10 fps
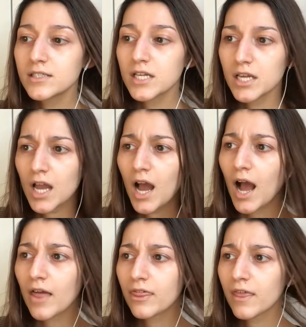yeah,
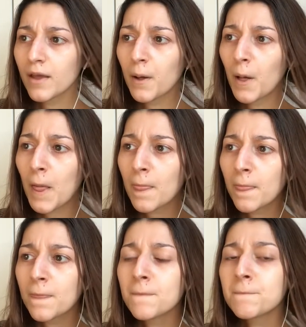I
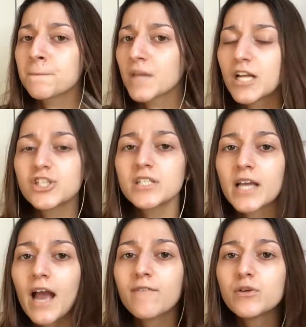just think
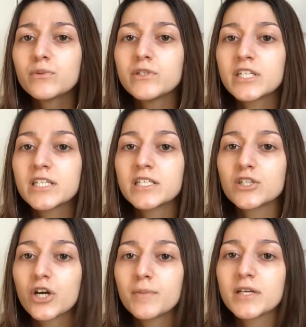having a routine is
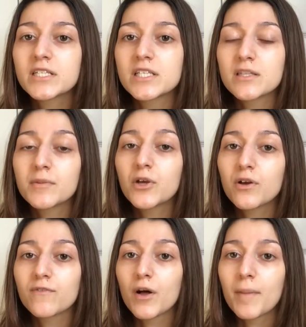good because it's something you
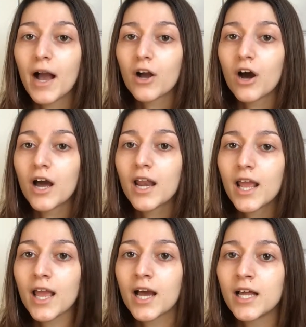can fall back on.
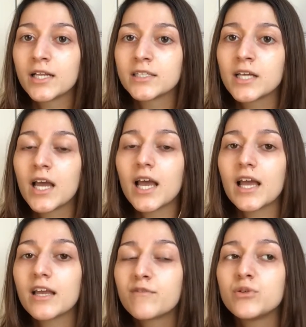And
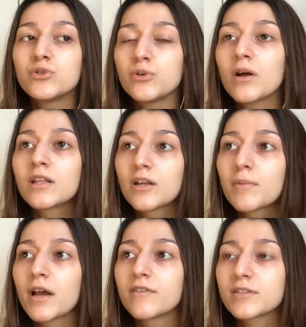if you do a little
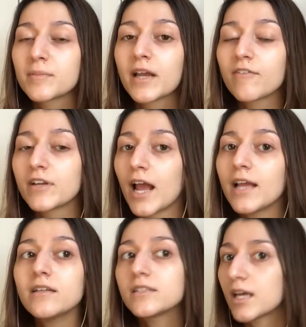bit of something every
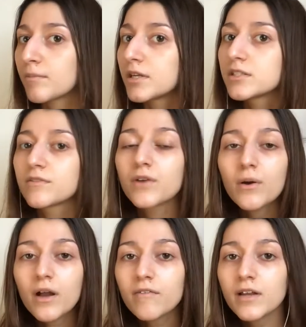day, 10 minutes of
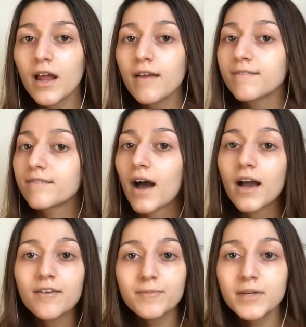yoga every day,
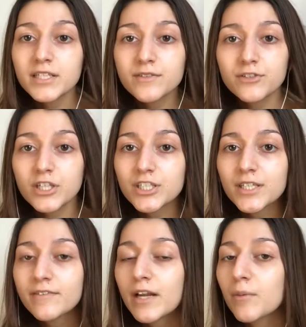5 minutes of stretching
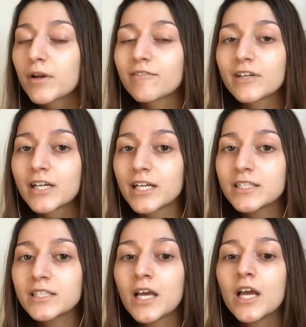every day, whatever it
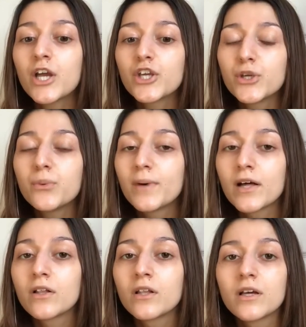is, you
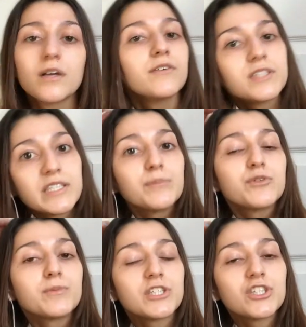will see
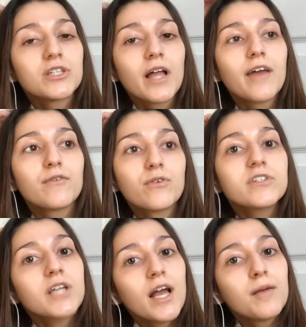improvements in your life over
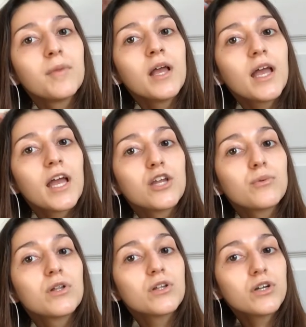time. And you
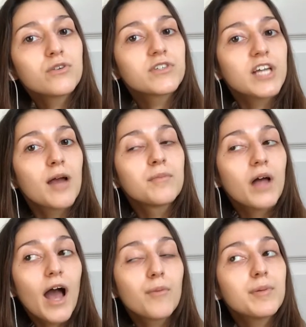will learn over time
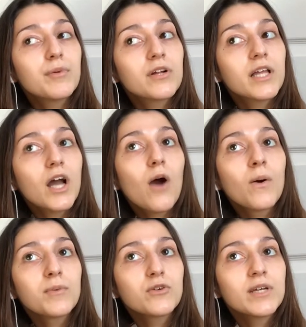how people are like, oh, I'm
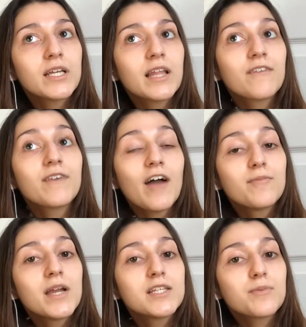going to read like 5
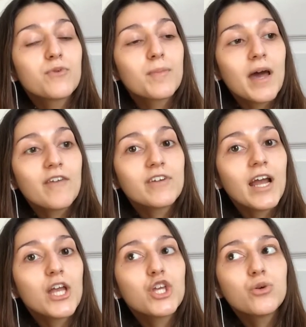minutes before bed every
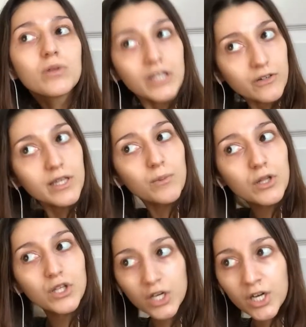night. You literally
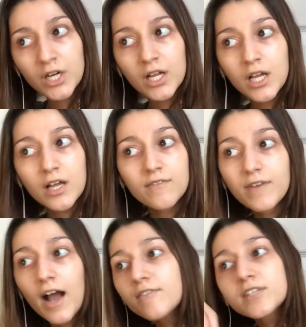will learn
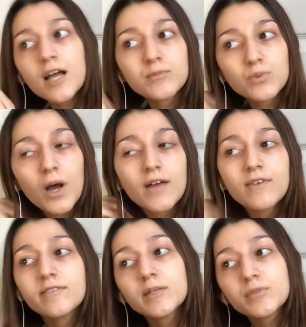5 times what?
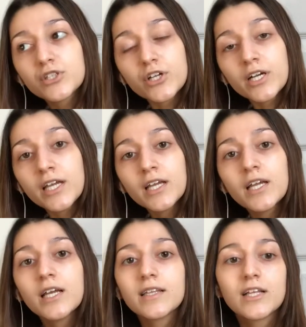5 times 30?
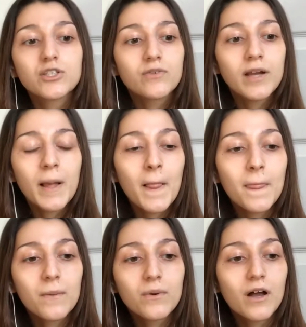That's already,
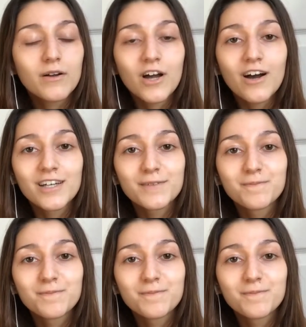oh God,